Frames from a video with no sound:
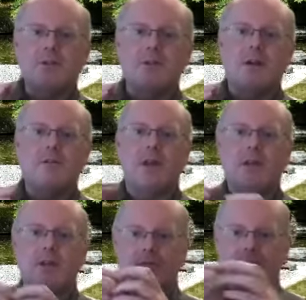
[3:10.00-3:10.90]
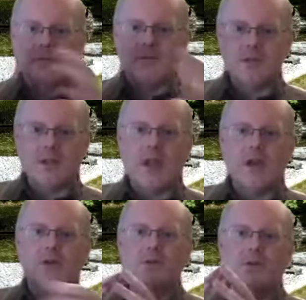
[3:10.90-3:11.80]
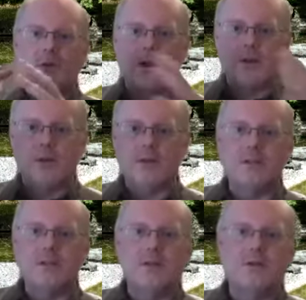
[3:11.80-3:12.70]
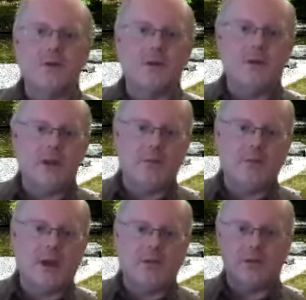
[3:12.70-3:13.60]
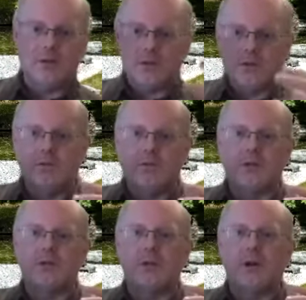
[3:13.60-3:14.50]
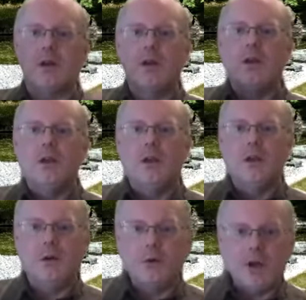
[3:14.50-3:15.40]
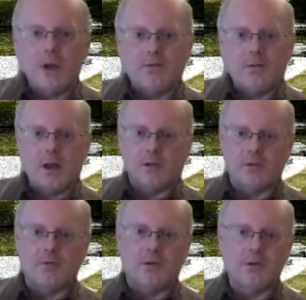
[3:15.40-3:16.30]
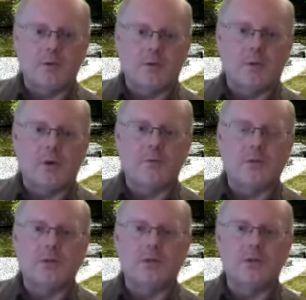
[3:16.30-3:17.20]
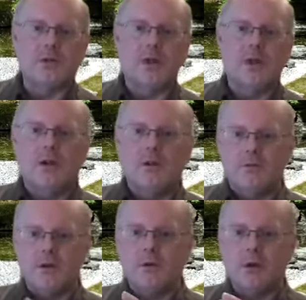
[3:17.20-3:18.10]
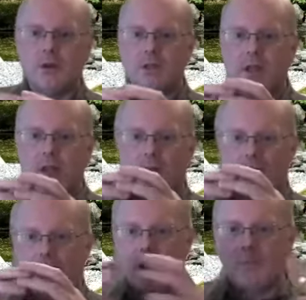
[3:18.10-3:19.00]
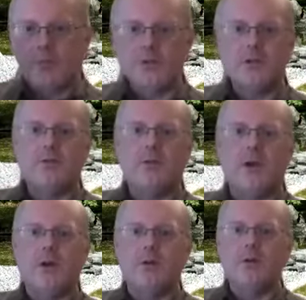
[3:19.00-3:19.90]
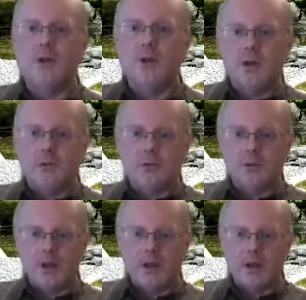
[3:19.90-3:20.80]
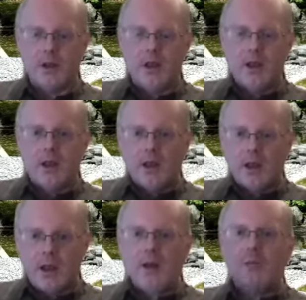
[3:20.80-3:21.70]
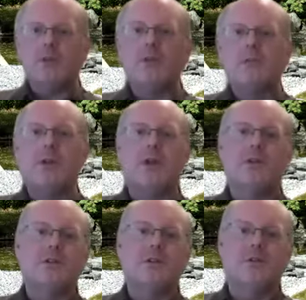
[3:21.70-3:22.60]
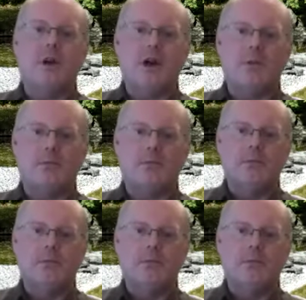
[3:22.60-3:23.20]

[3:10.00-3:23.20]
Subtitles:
stuff, and then scales or otherwise deals with inbound services running. Here we're kind of running it in reverse. What we want to be able to do is very quickly scale out a bunch of different nodes, which will then hammer somebody else's environment